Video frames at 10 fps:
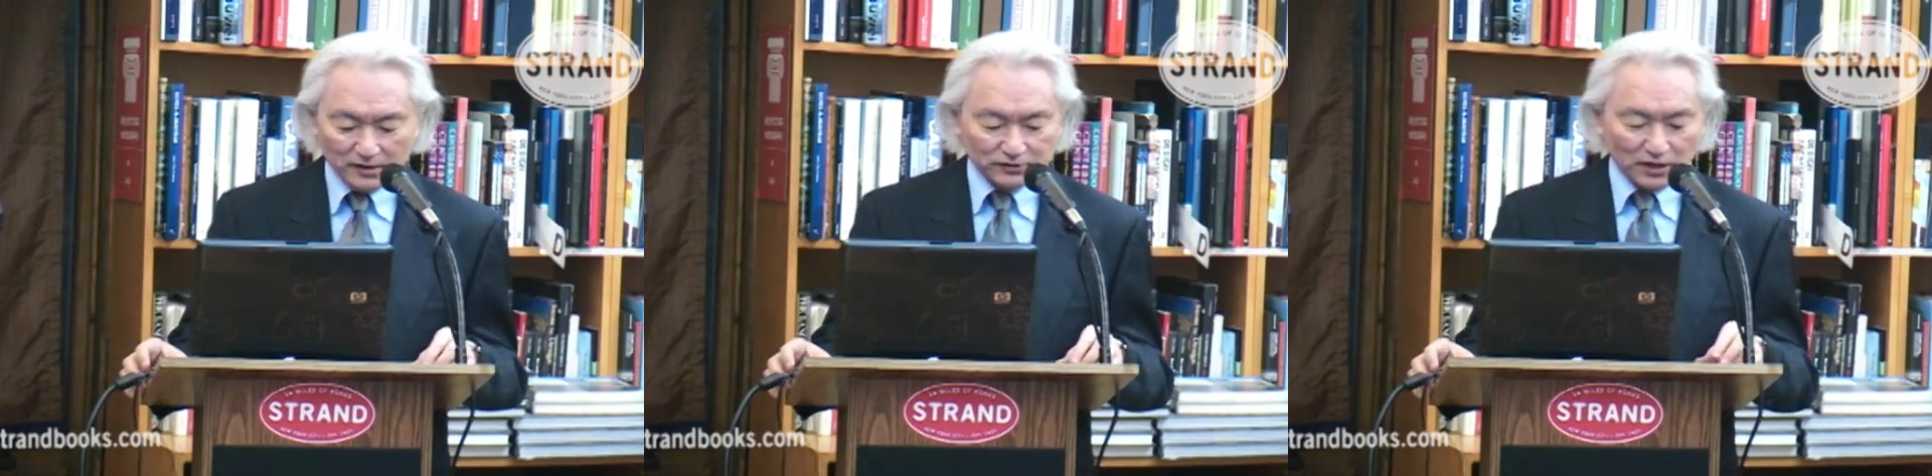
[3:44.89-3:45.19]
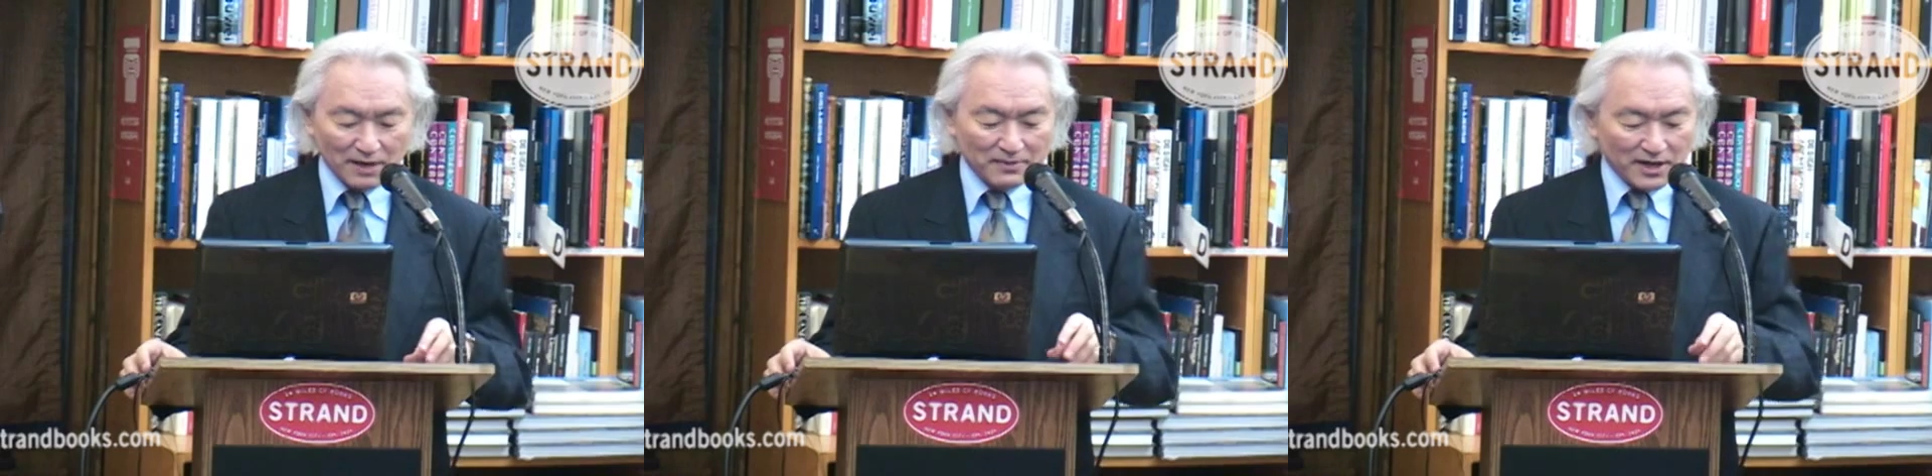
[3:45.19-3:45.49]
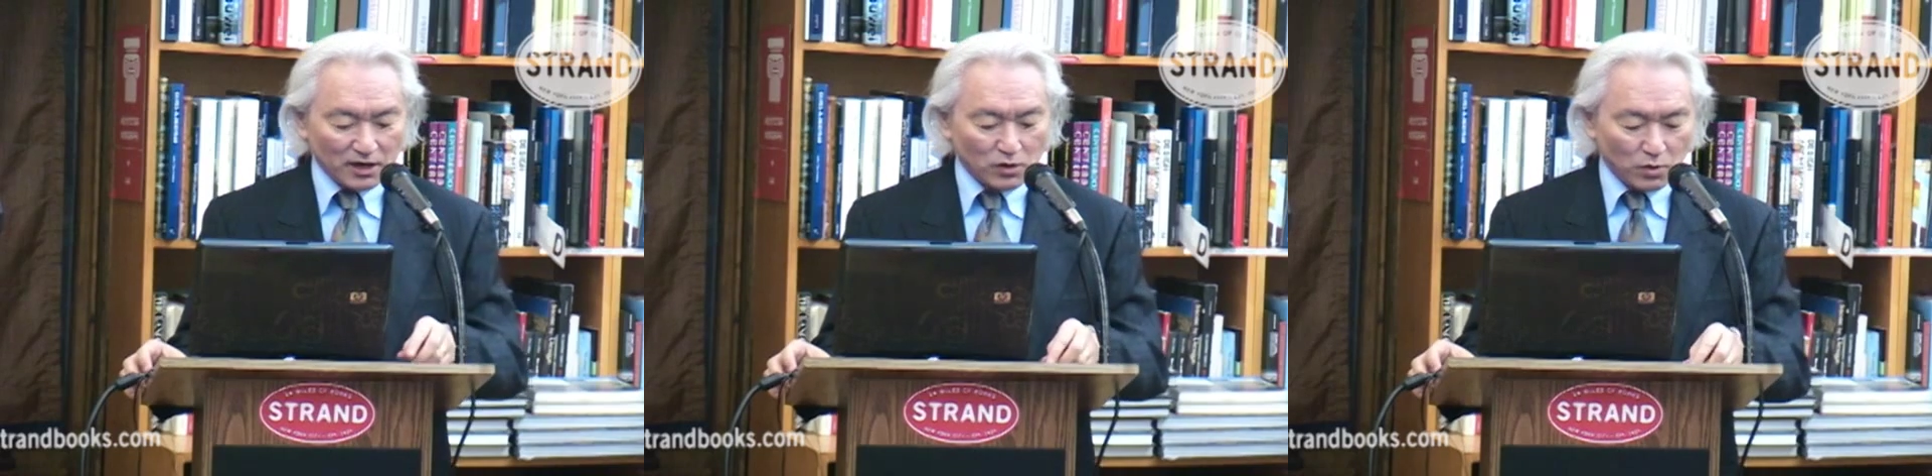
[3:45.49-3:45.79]
So let me
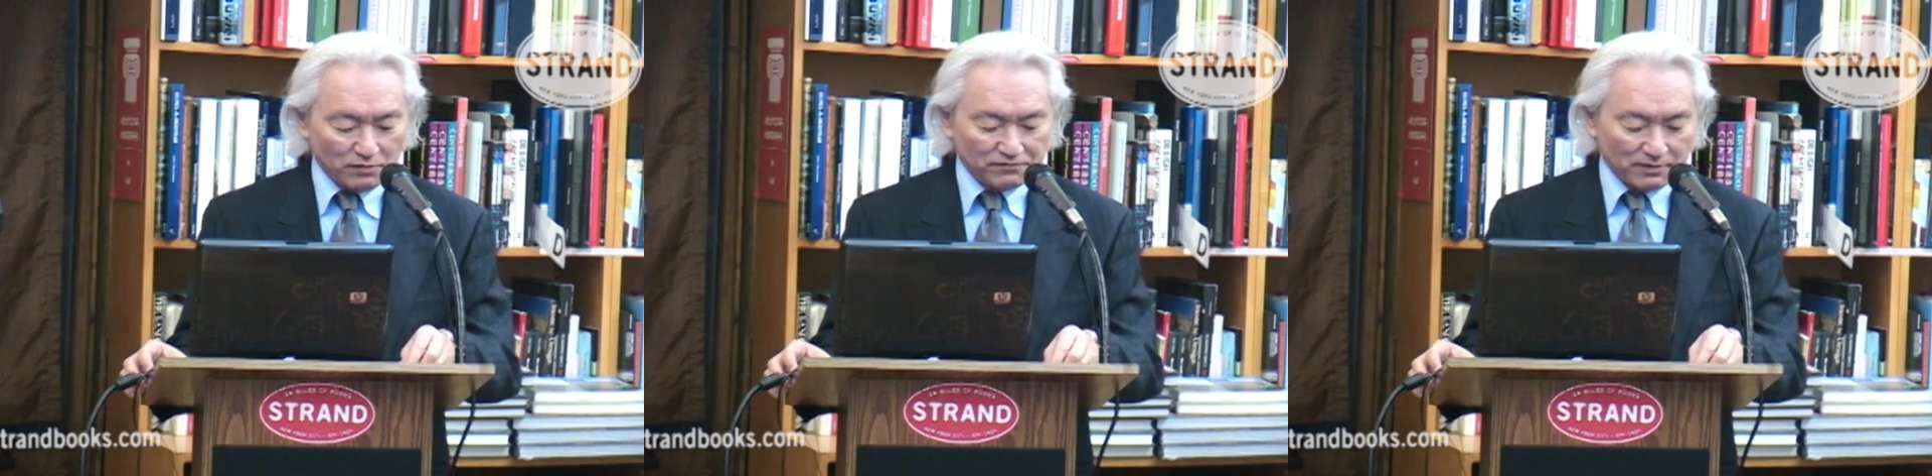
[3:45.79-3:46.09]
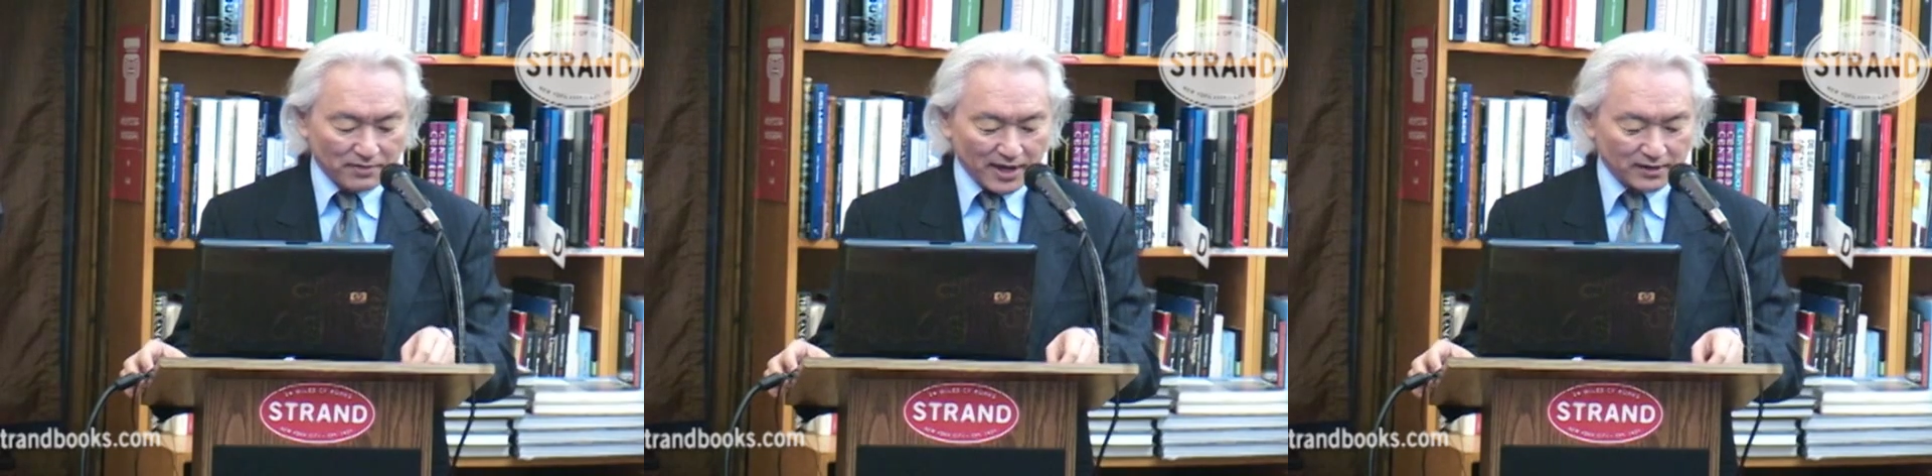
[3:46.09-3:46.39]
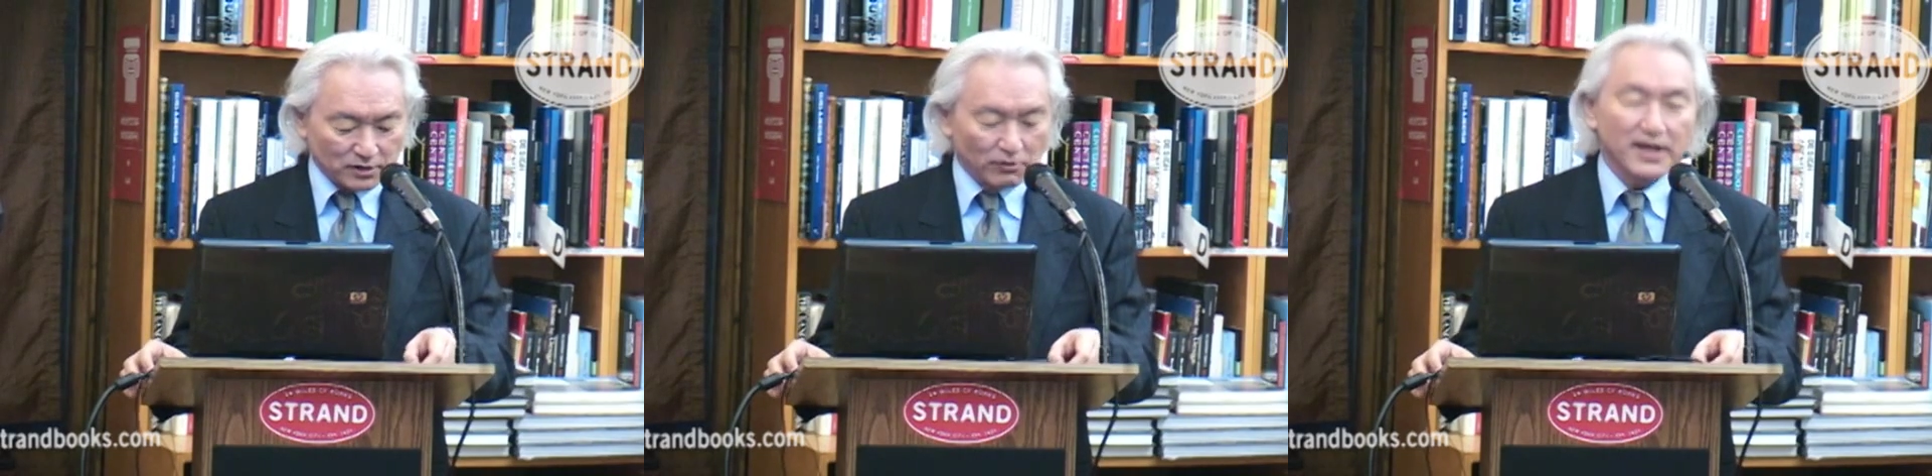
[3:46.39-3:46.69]
now quote from
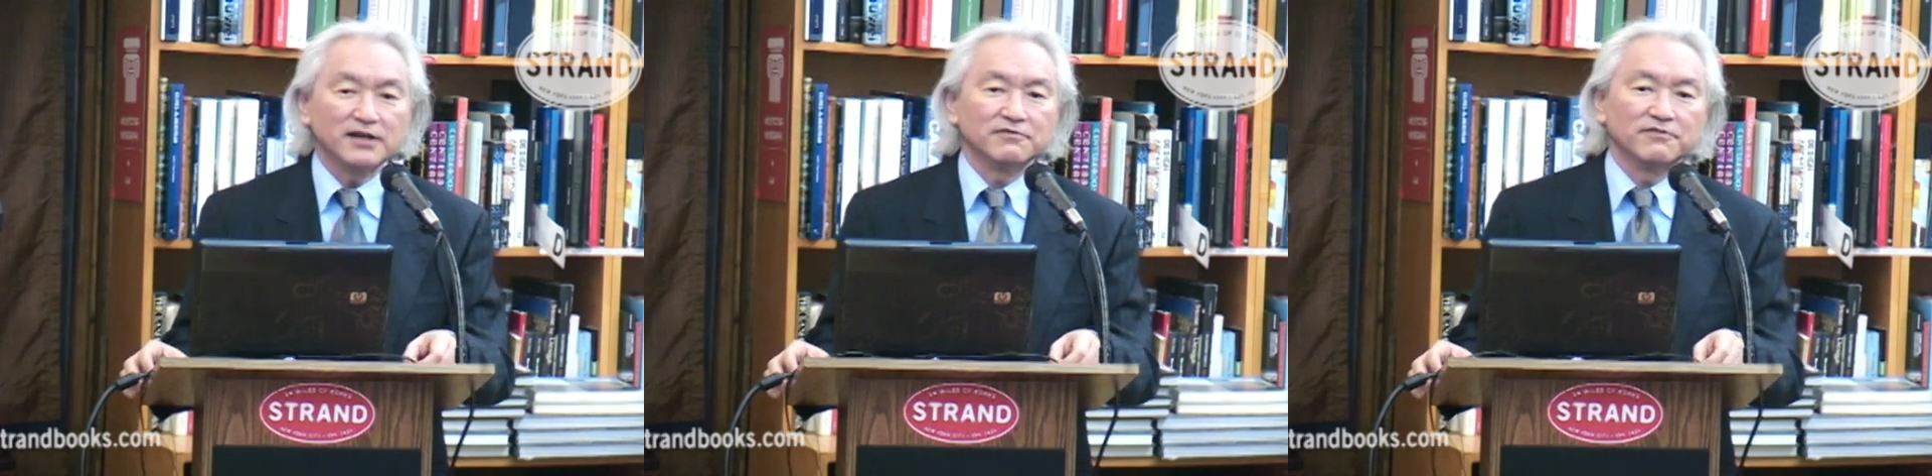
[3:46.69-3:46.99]
that great